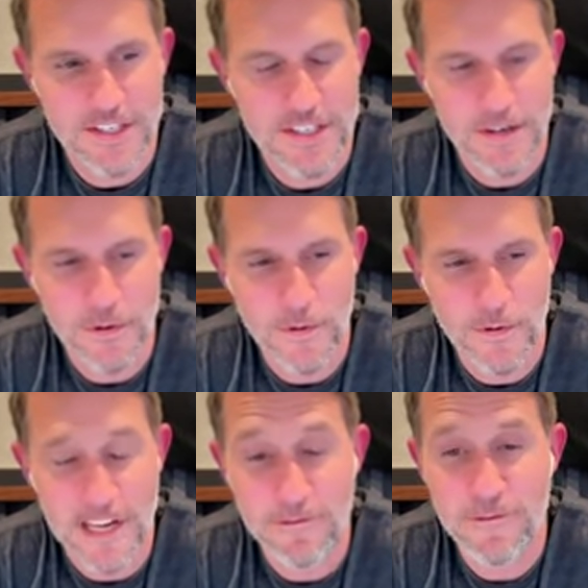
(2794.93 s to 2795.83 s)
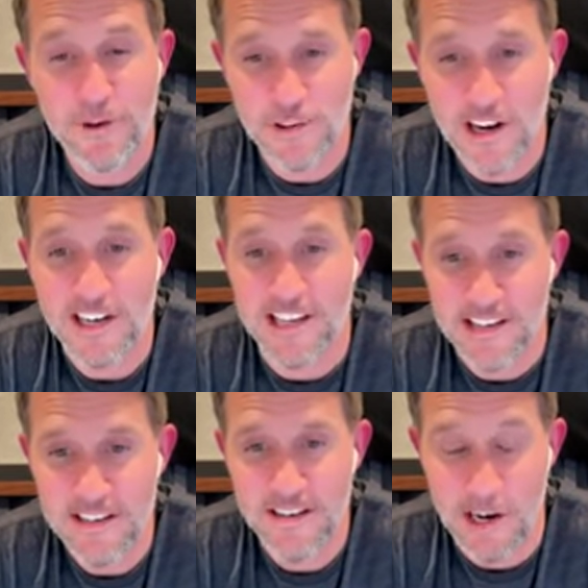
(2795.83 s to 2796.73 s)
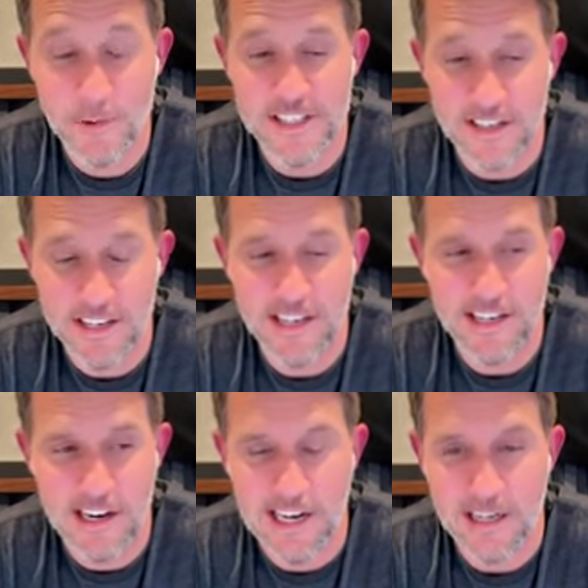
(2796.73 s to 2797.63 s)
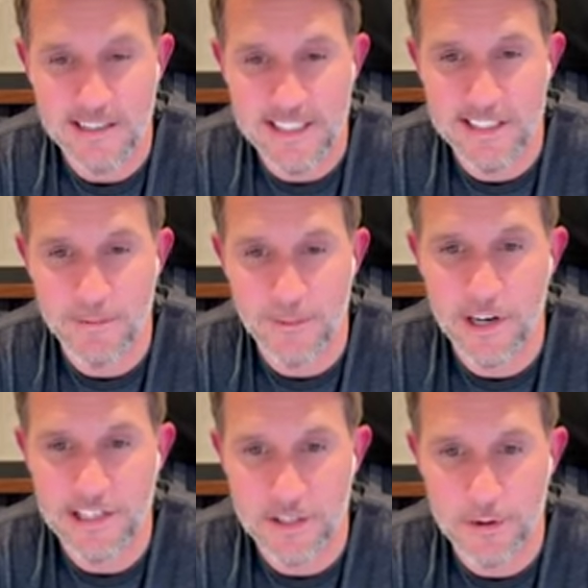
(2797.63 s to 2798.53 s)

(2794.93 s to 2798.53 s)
So if you're lucky, I was lucky. I got sent right